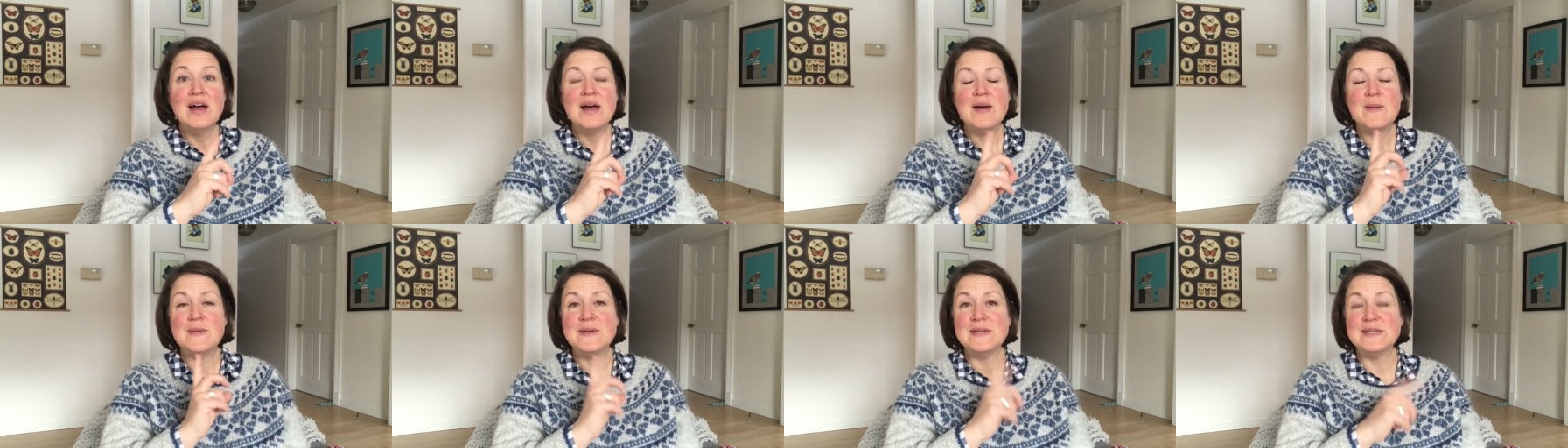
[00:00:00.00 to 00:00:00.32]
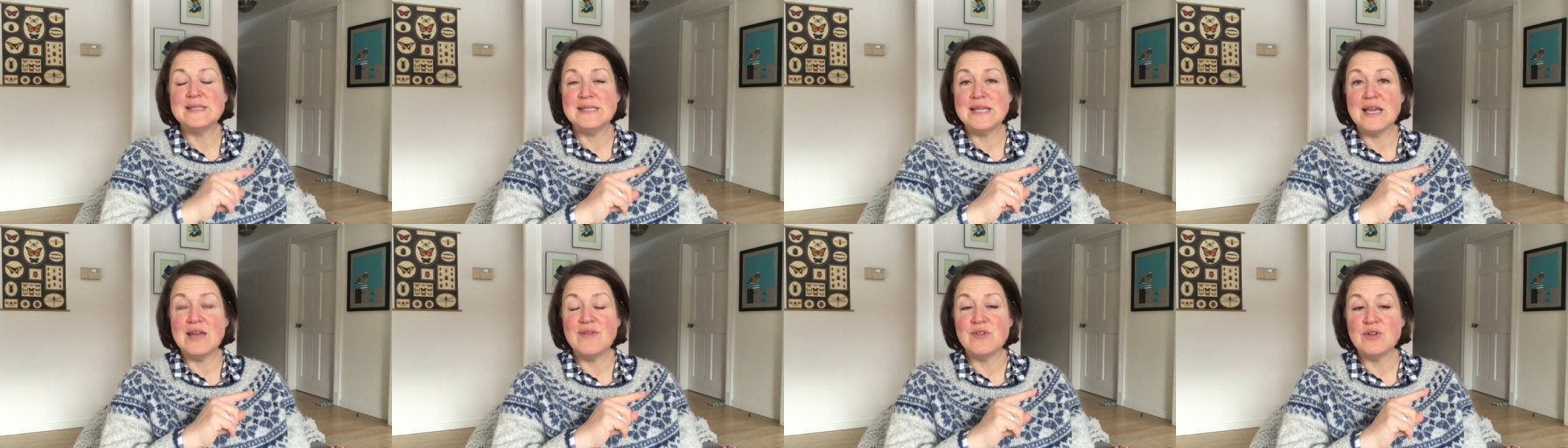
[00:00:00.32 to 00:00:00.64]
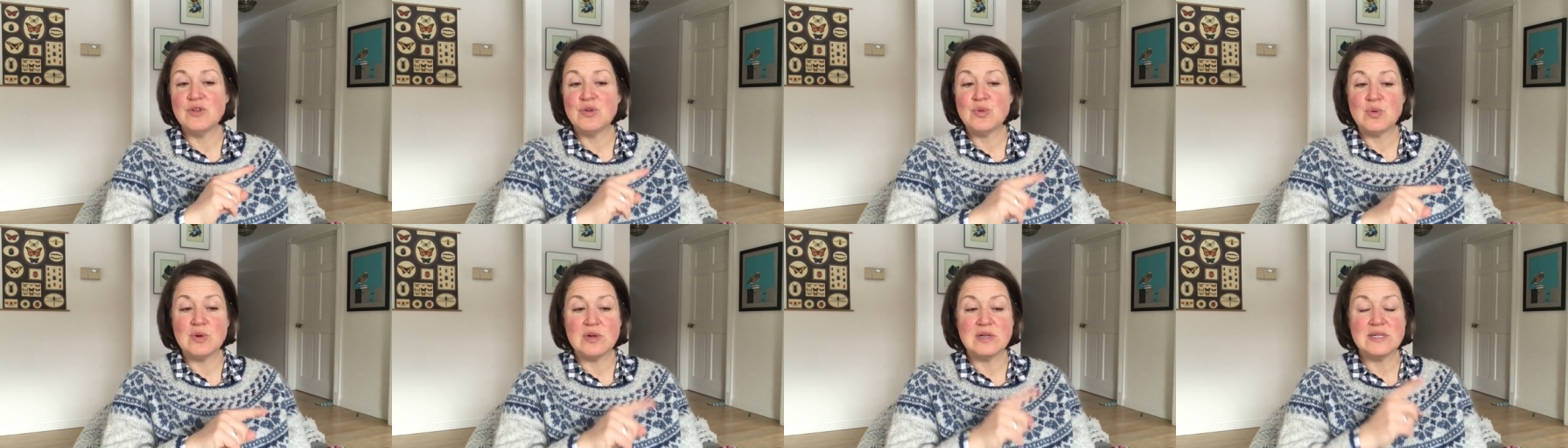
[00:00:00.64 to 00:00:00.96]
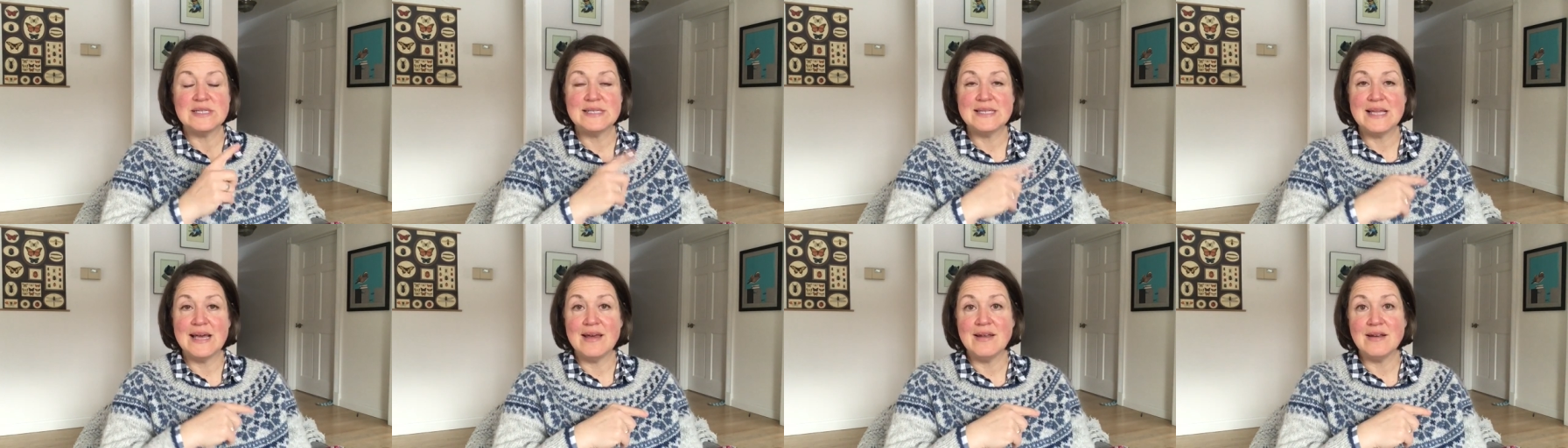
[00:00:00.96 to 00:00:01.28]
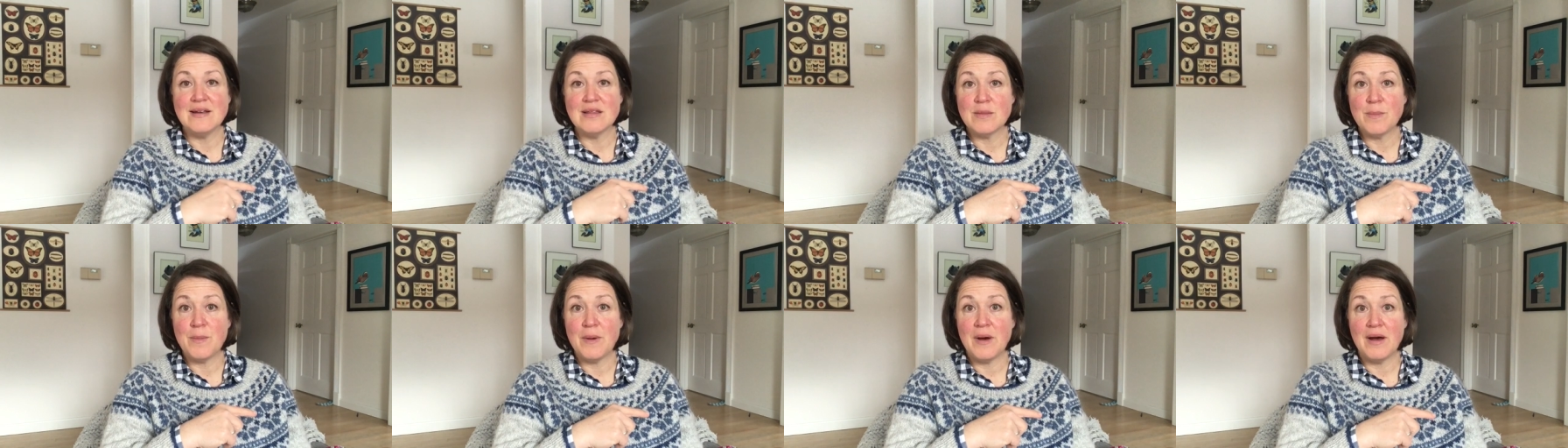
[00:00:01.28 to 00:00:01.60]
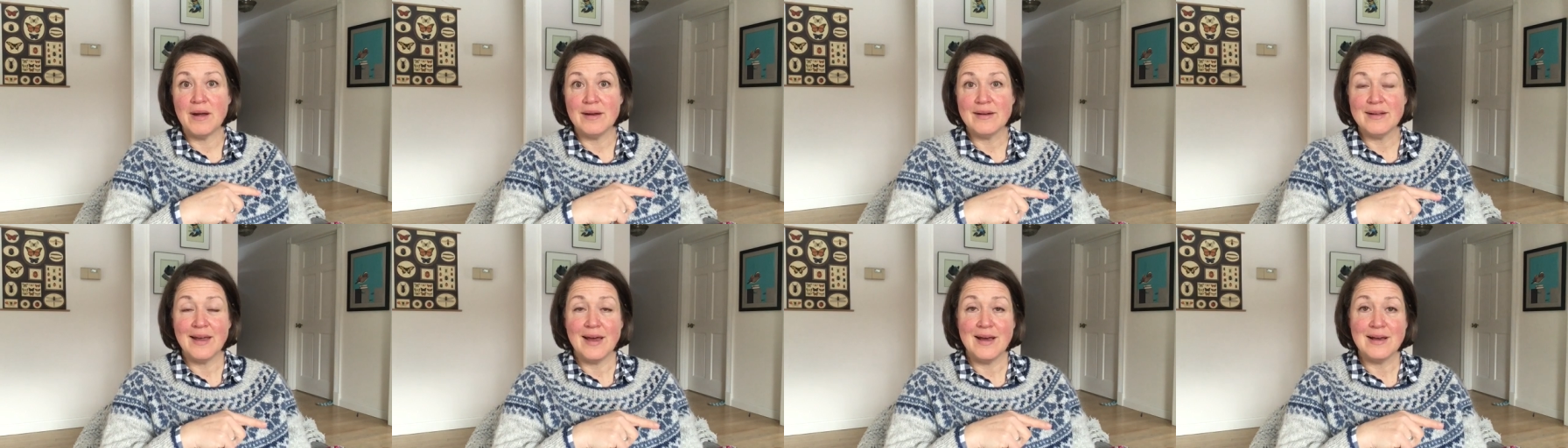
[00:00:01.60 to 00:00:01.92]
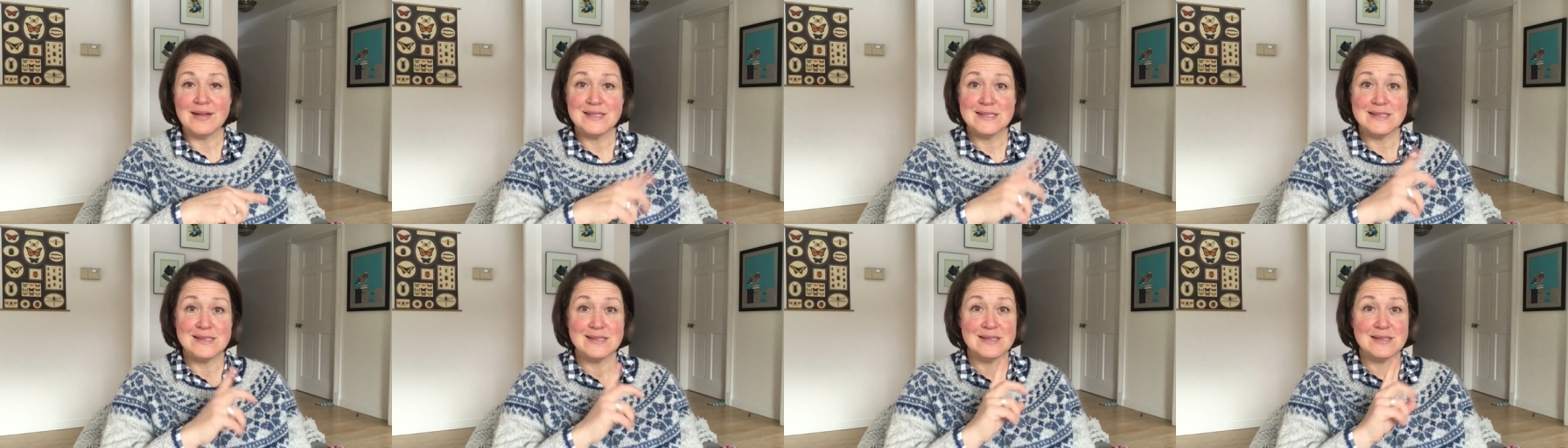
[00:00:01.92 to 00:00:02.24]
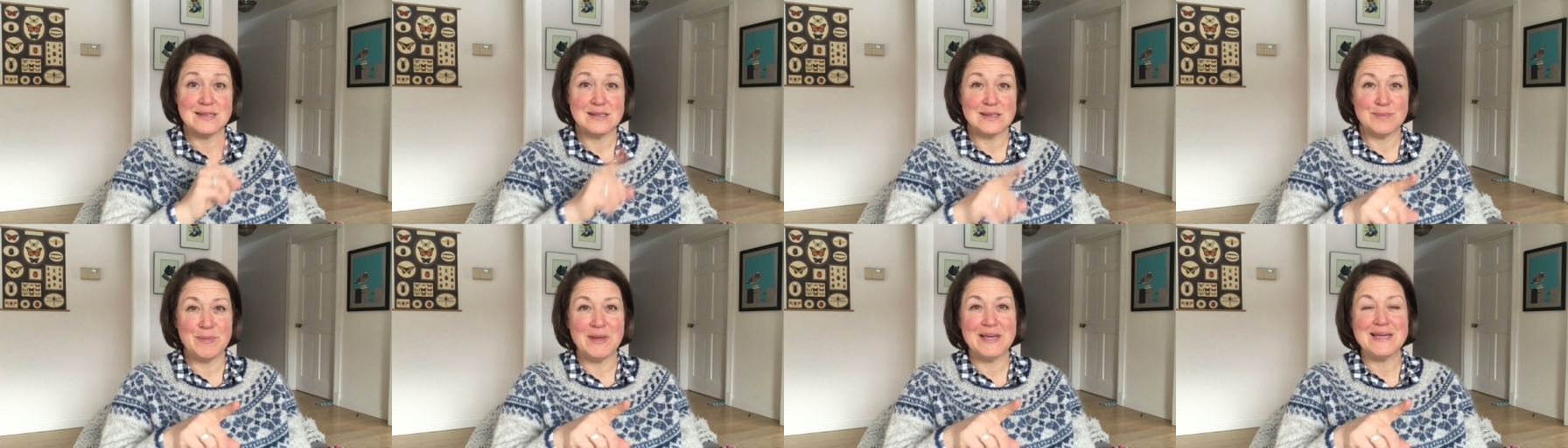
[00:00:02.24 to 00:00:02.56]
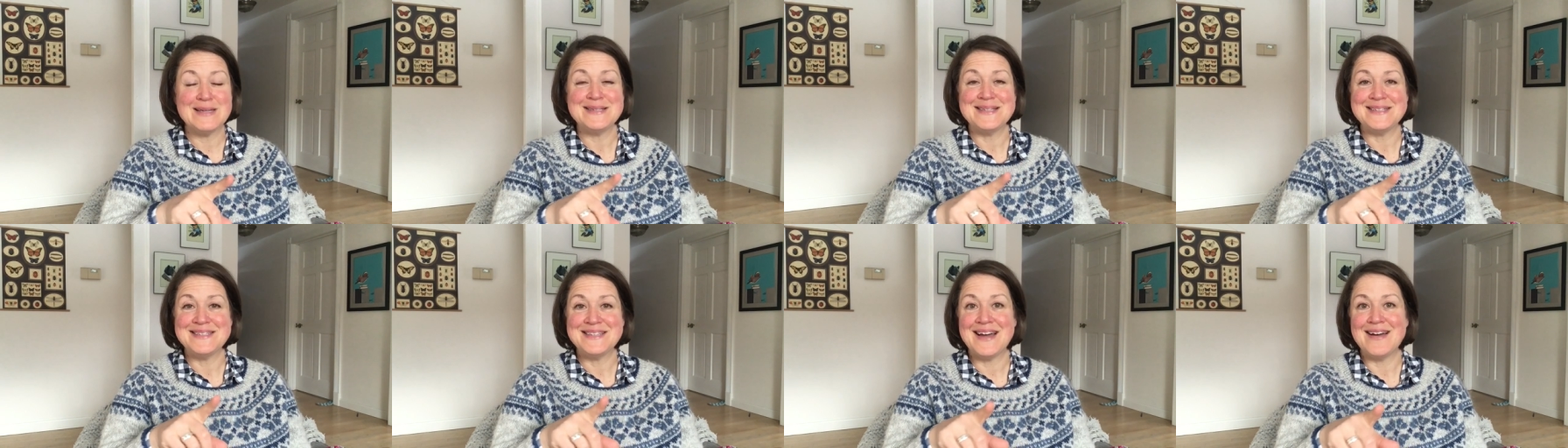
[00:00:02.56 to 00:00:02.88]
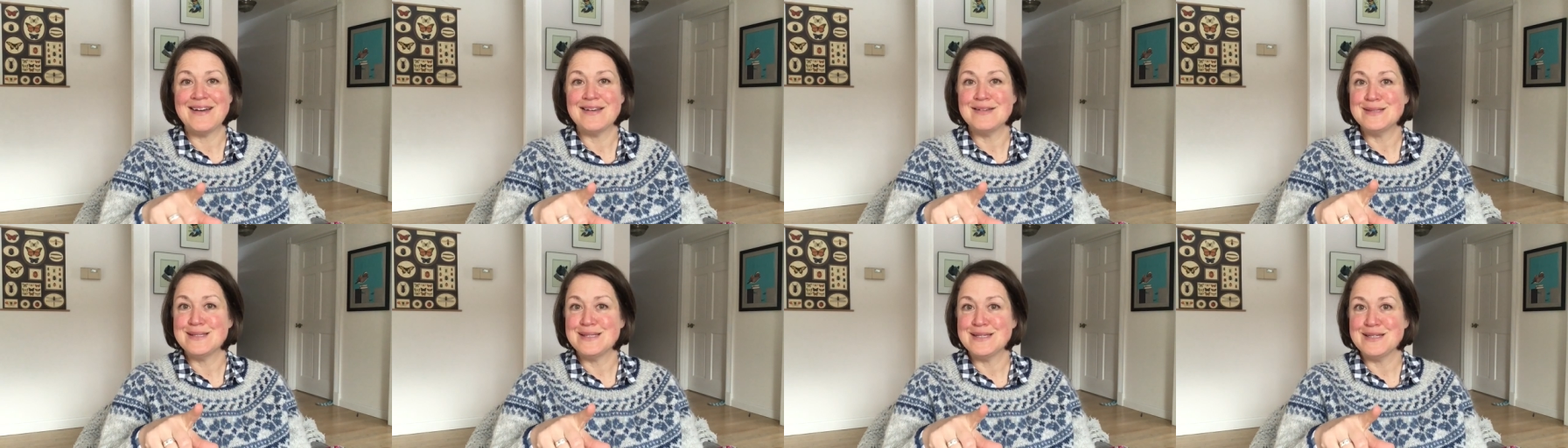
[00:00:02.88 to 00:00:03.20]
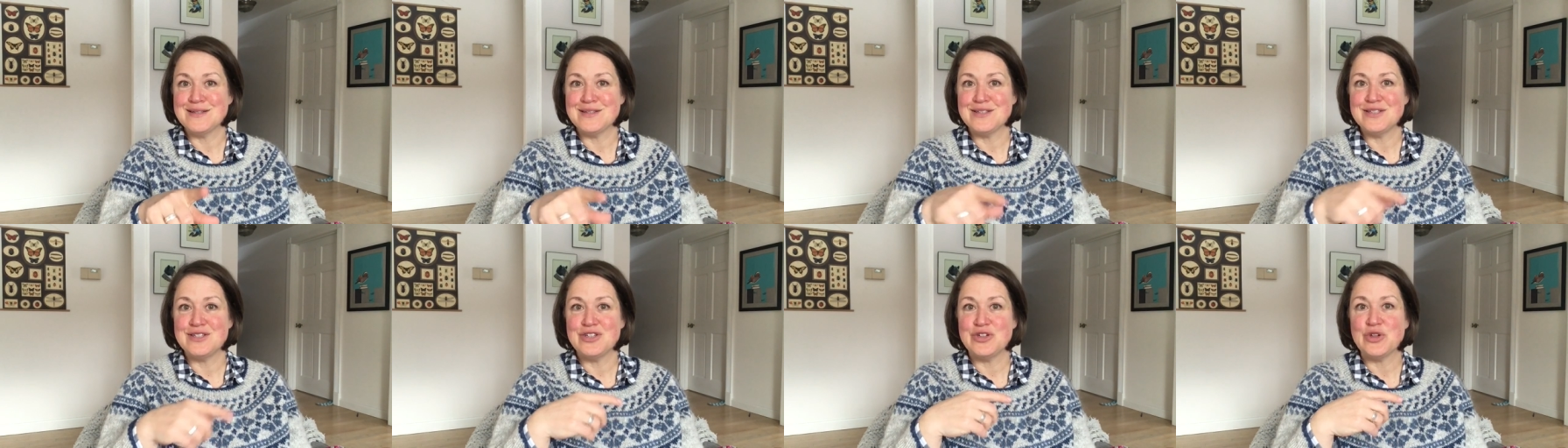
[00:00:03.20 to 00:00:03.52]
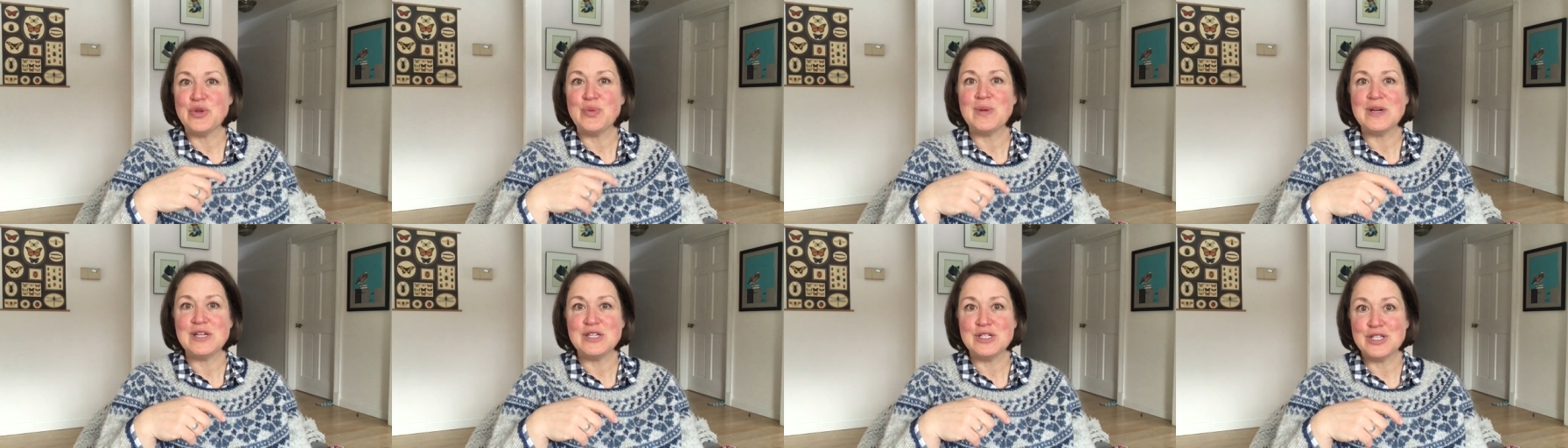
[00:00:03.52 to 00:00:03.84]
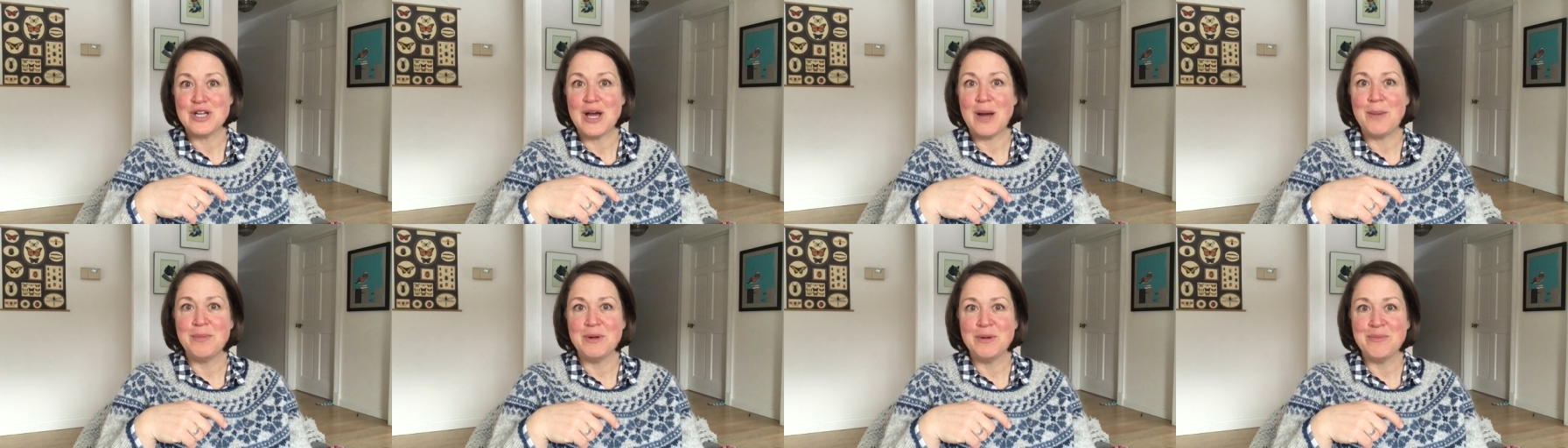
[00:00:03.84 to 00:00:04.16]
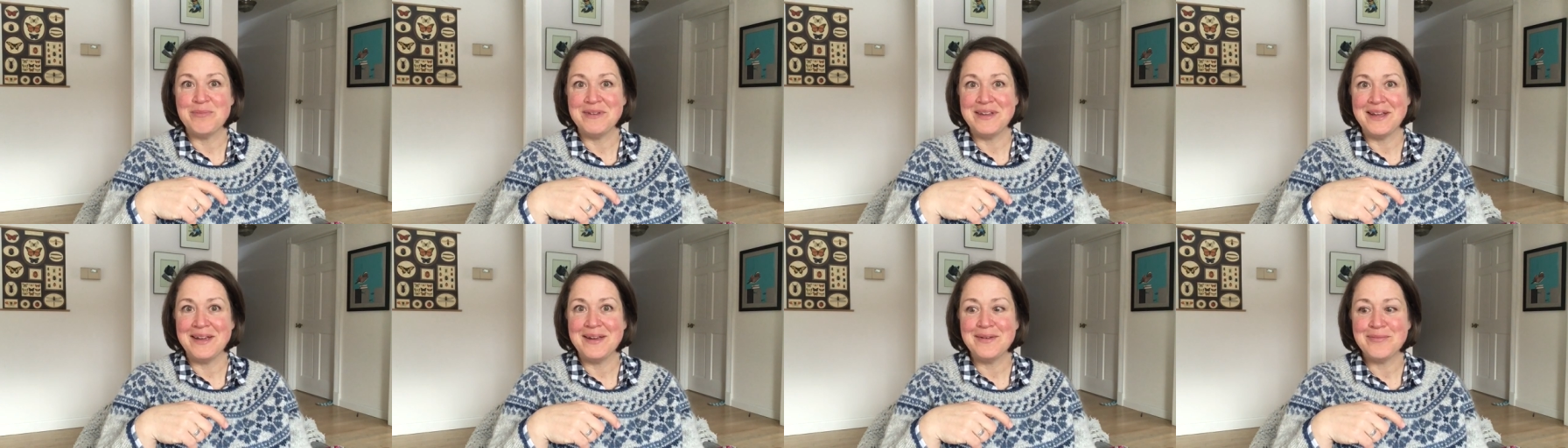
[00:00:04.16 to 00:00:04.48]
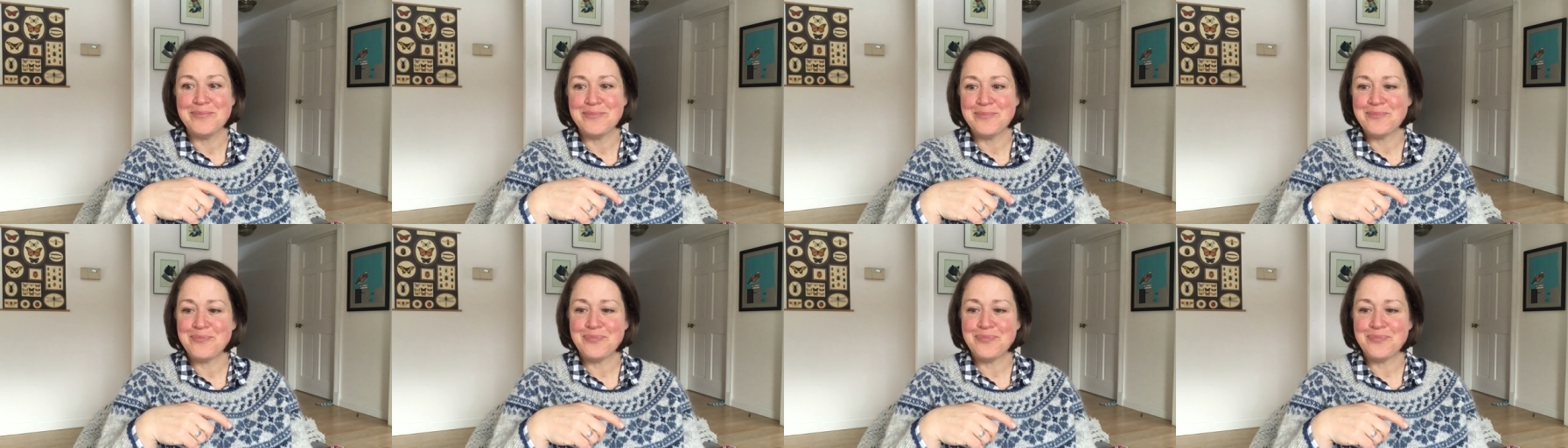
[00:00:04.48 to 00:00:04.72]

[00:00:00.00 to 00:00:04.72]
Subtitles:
I'm going to save it towards the end of the podcast because it ties into my shop update.